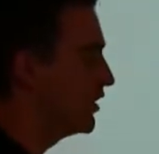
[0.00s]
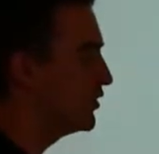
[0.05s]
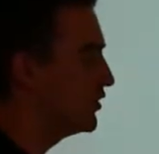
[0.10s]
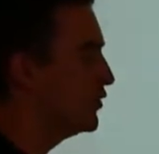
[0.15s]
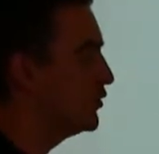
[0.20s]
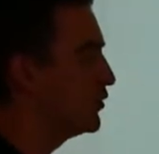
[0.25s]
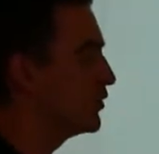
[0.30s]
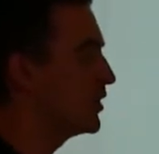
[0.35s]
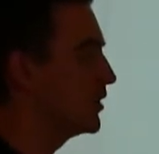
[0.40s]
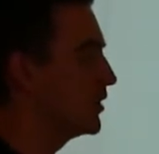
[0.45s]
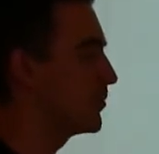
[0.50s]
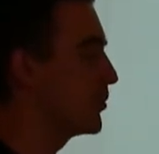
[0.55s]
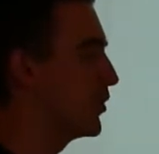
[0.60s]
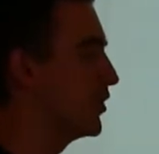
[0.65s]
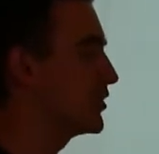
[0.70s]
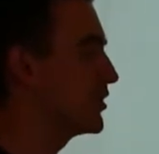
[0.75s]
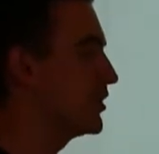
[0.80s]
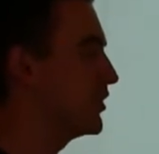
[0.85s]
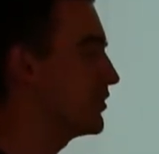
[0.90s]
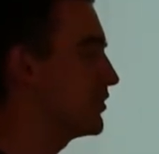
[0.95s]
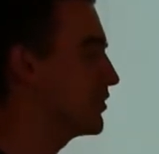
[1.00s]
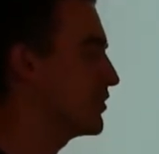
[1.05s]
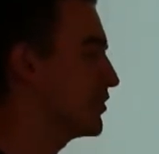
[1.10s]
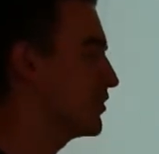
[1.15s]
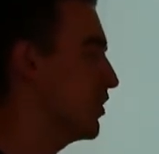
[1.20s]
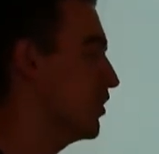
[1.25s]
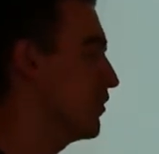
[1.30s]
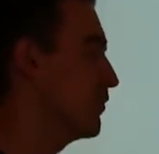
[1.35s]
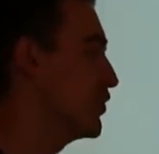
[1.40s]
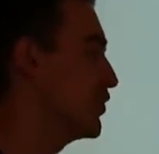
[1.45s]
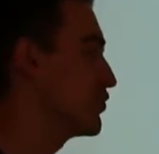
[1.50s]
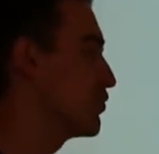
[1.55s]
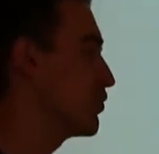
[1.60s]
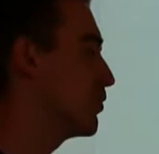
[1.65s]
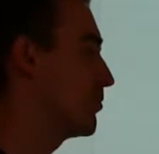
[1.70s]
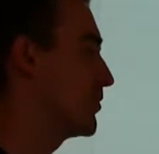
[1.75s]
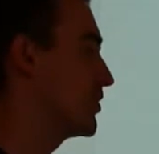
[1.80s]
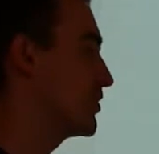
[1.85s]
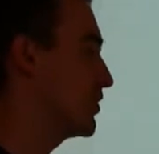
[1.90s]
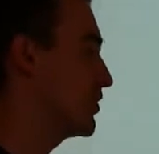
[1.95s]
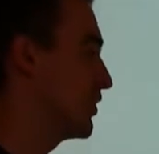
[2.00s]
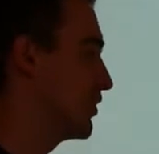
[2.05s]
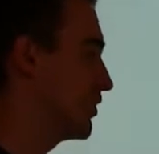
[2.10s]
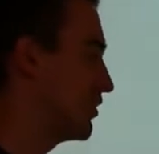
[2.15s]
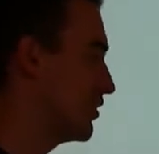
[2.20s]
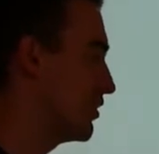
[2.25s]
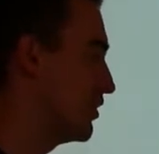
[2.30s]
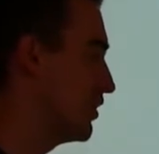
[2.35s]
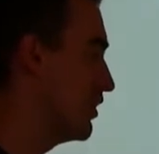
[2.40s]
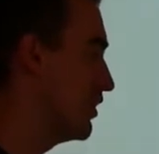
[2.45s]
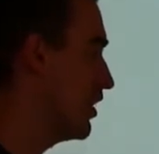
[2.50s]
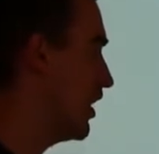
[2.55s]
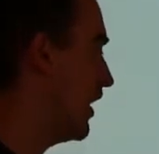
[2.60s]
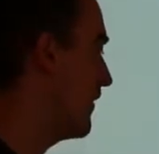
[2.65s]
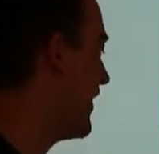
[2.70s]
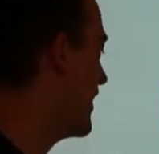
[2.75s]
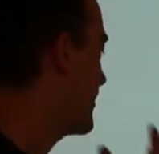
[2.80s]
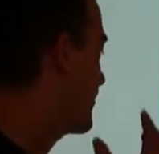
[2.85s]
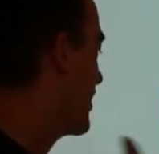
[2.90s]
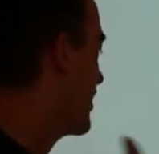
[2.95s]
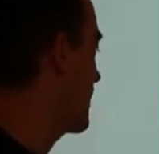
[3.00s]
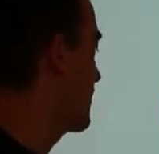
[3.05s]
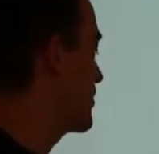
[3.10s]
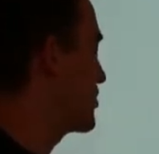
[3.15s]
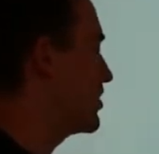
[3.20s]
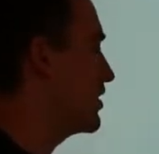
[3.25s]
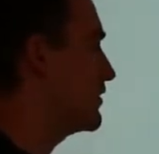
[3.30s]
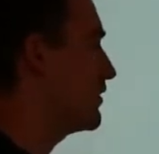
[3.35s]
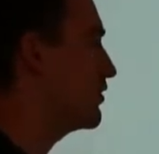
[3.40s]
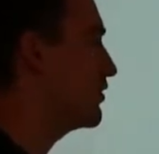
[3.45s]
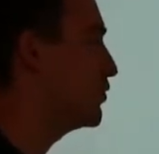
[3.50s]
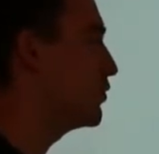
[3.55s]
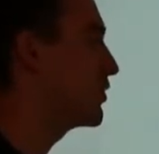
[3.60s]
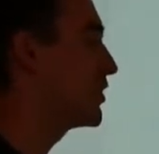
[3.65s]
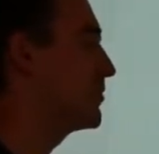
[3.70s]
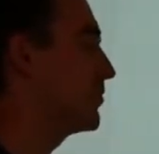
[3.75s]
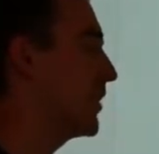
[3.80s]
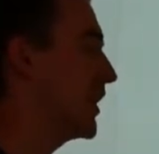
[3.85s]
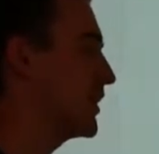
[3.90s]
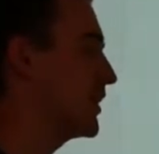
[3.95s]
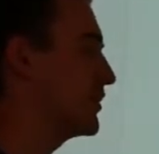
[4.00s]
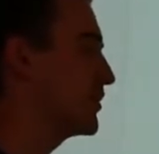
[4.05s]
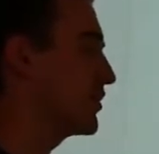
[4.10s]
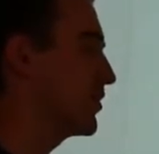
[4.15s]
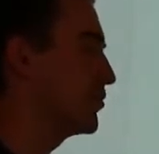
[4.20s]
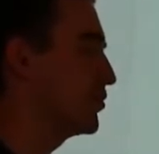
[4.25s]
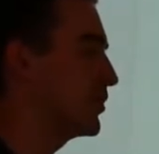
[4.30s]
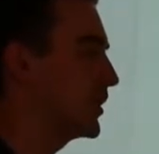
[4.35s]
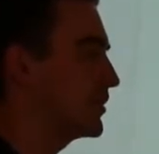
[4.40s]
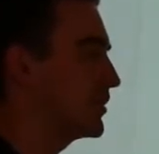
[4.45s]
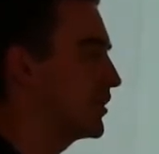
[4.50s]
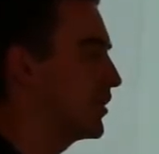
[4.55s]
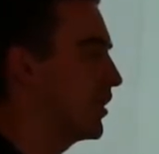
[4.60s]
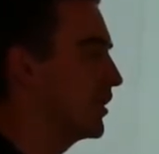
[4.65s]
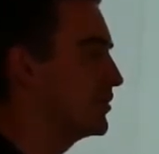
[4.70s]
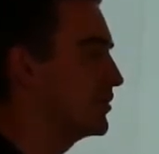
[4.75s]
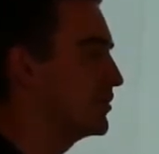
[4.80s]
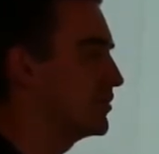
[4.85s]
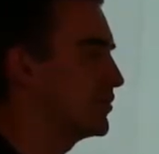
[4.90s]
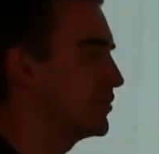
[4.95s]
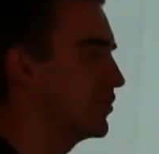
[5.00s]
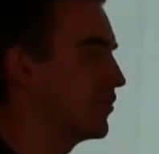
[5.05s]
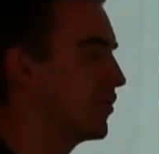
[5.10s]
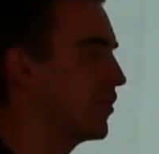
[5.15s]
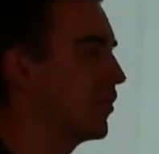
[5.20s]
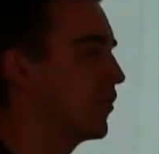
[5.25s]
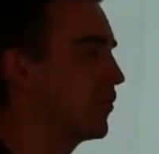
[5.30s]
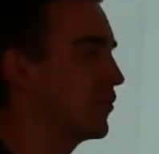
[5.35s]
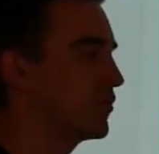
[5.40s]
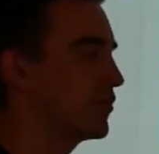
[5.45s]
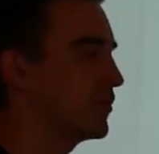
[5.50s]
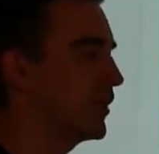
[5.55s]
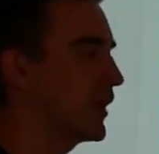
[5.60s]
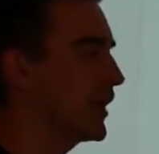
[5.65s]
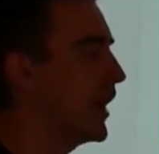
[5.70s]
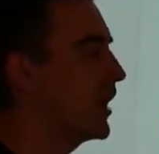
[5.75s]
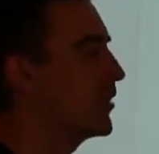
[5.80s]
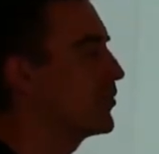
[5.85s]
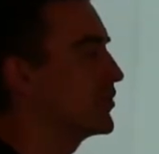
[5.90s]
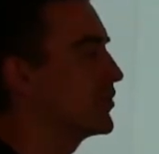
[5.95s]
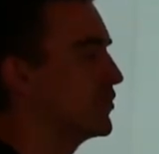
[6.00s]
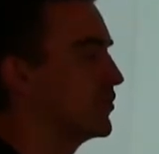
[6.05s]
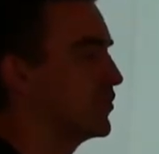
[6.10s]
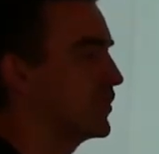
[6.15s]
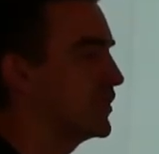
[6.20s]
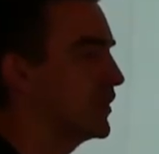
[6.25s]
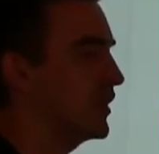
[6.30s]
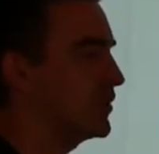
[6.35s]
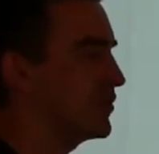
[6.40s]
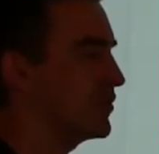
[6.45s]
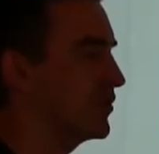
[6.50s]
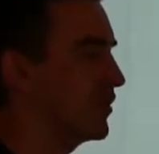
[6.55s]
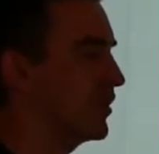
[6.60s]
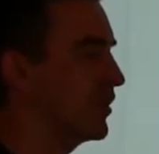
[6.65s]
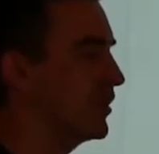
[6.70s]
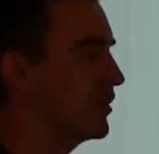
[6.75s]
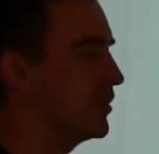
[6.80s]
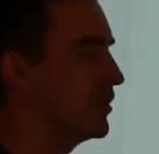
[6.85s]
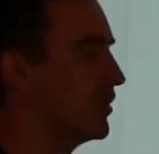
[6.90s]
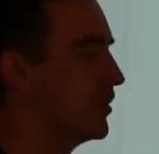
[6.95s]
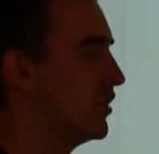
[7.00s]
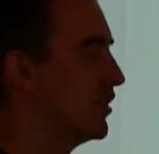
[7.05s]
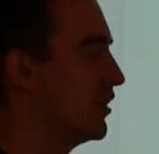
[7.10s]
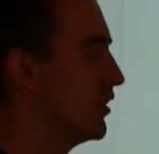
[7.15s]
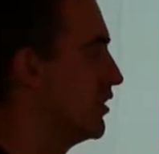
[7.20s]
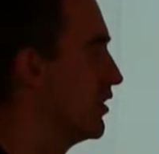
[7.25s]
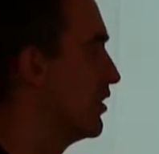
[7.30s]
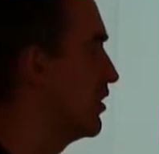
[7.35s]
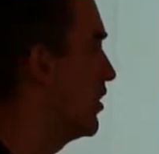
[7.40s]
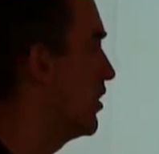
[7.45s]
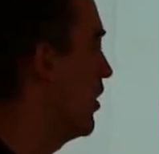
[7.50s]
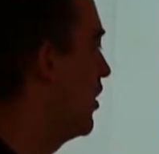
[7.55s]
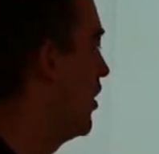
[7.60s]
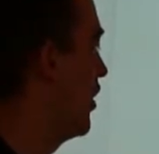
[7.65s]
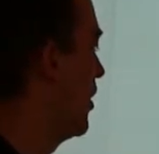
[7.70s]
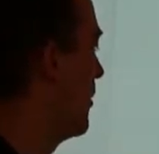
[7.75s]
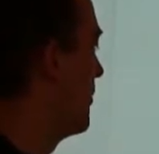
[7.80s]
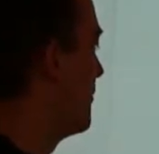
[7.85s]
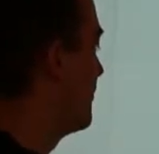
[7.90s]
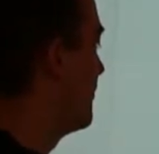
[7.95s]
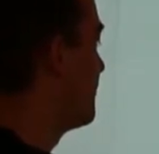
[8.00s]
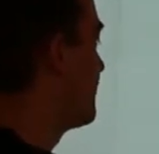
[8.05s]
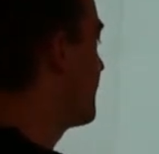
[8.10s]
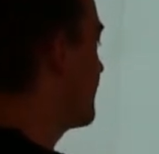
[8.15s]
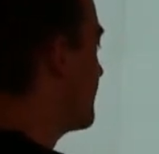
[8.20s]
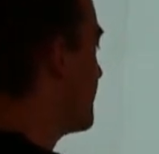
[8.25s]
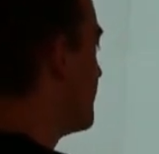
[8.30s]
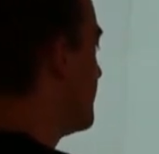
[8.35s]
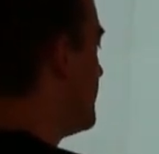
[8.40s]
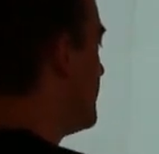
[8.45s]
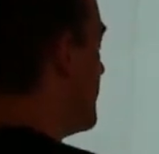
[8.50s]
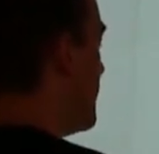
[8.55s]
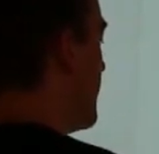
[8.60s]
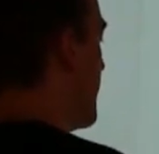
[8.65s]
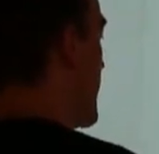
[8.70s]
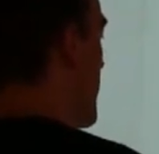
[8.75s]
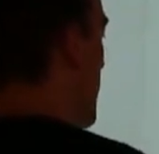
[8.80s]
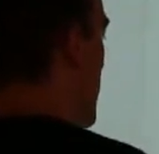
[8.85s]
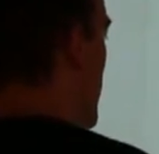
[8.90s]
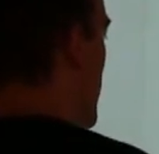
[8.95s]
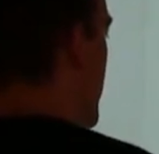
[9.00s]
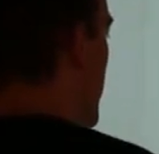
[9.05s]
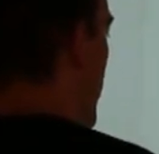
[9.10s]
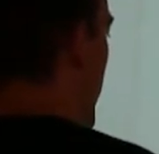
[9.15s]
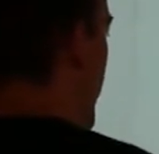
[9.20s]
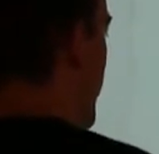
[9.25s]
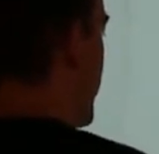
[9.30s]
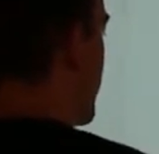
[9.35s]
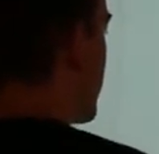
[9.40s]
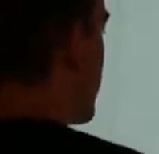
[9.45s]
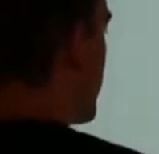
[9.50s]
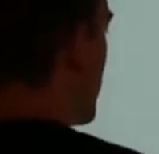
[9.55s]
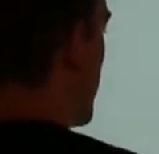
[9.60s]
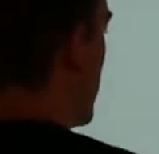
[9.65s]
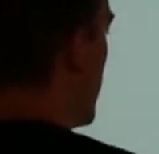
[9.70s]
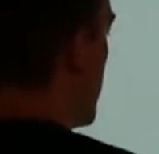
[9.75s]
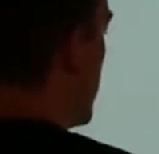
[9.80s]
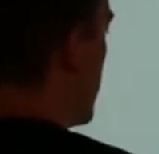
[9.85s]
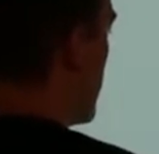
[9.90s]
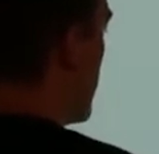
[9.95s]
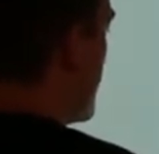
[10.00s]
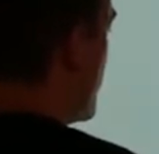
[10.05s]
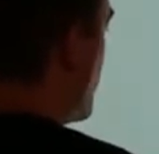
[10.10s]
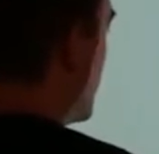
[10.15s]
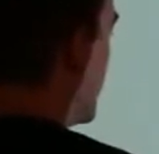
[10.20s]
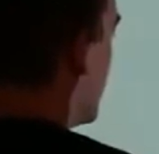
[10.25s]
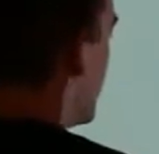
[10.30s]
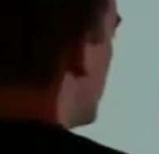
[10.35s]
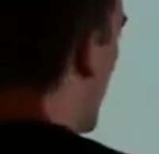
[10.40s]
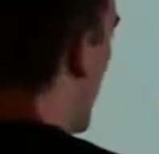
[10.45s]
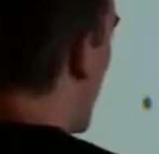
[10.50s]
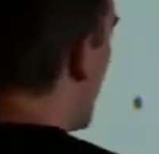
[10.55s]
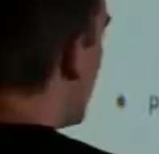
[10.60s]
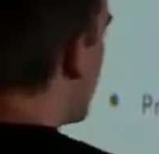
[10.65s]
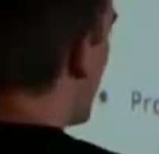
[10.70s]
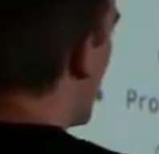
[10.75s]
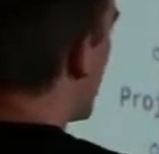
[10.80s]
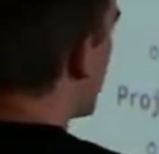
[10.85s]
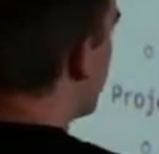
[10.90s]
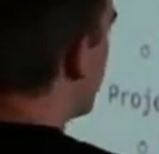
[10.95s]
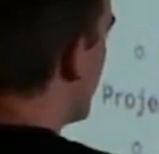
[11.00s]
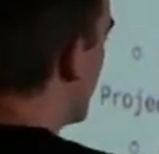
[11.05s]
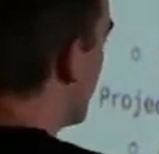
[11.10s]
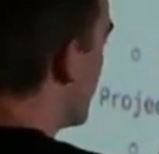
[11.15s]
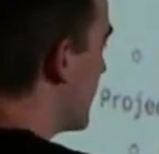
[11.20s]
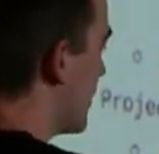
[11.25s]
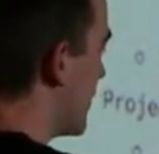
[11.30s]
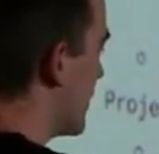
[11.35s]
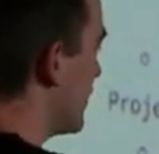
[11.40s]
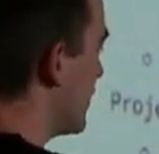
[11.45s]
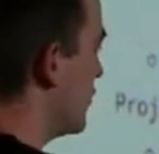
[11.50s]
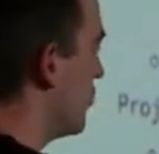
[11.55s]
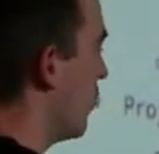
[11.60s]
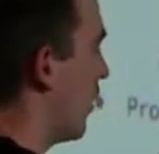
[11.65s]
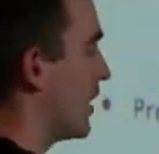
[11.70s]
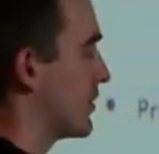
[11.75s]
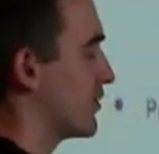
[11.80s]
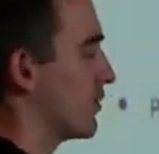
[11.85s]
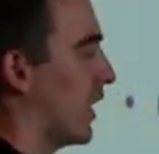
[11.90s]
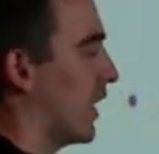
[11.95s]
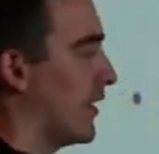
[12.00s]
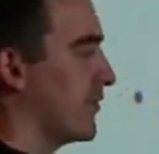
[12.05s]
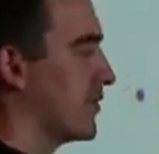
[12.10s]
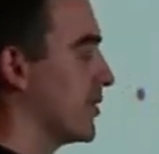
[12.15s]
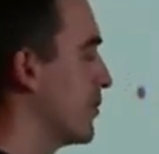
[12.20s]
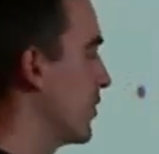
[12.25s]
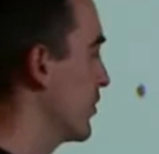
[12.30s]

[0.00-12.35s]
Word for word: you can purchase a virtual machine. And that's like a machine that you can manage completely on your own, like I was doing yesterday. Um, and so you have that ability. You also have the